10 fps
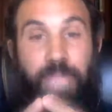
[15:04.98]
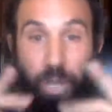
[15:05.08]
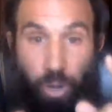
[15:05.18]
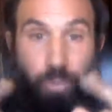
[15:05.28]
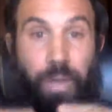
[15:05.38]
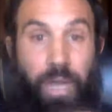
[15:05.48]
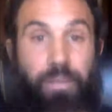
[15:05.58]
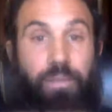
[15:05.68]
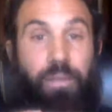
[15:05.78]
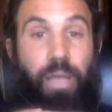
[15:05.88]
In her
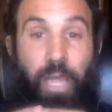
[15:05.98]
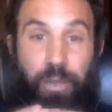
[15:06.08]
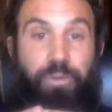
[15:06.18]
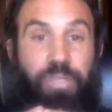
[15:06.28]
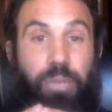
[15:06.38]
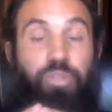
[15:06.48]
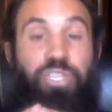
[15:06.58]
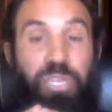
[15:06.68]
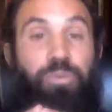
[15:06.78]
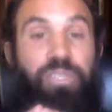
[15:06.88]
mind, I understand
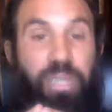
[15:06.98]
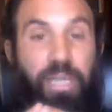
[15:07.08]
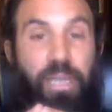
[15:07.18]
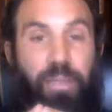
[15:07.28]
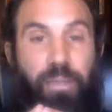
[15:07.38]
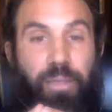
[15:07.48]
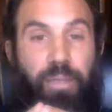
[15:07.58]
what she was thinking.